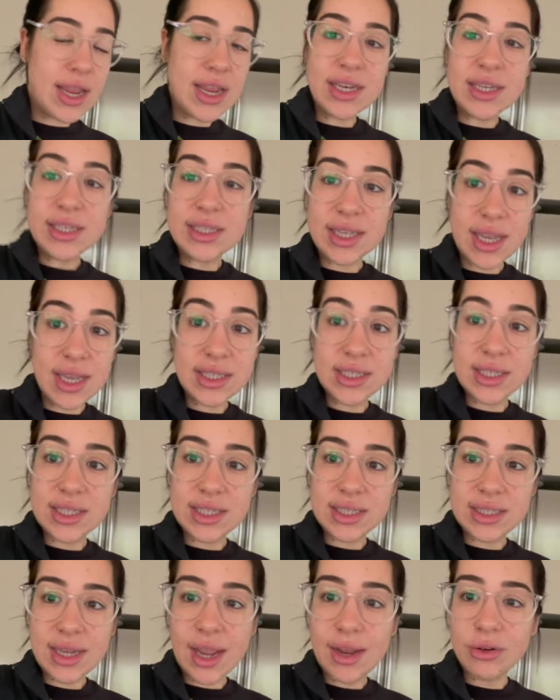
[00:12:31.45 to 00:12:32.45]
it is easy to
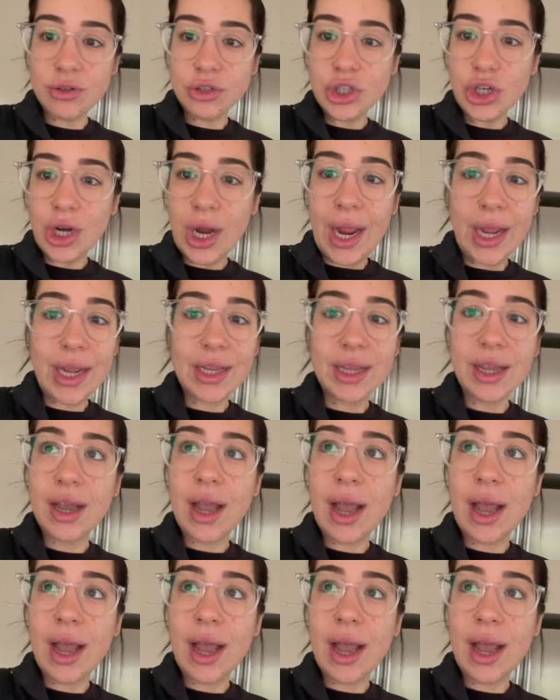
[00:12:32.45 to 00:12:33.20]
stay on track.